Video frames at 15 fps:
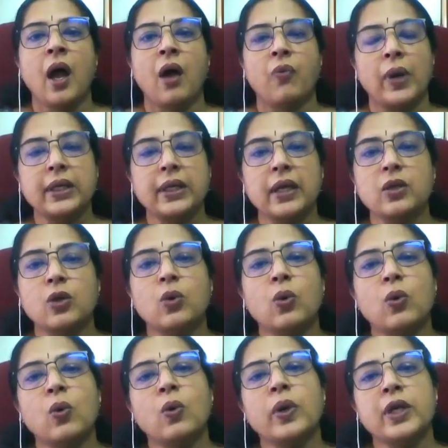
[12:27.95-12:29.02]
One can
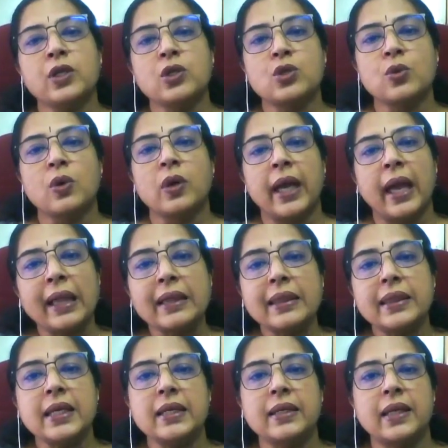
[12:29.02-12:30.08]
go into a
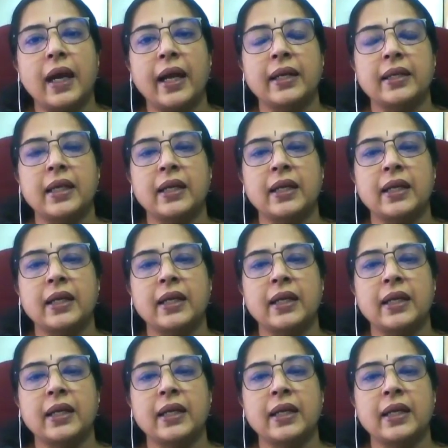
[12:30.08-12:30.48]
healthy diet,